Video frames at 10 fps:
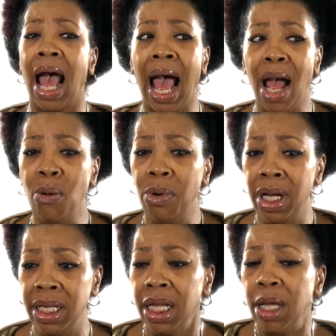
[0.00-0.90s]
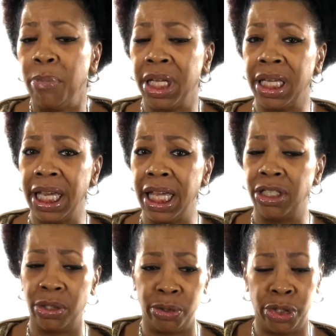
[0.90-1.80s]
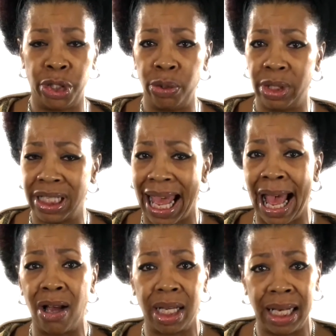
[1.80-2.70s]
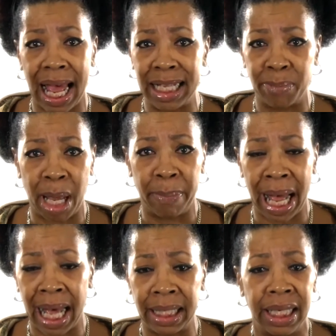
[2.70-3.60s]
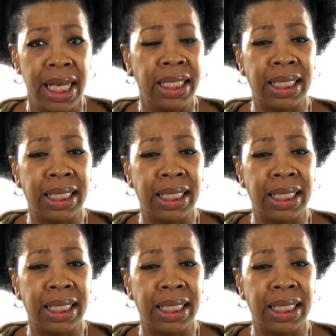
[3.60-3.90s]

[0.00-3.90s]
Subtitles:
I would begin to juice, to alkalize my body,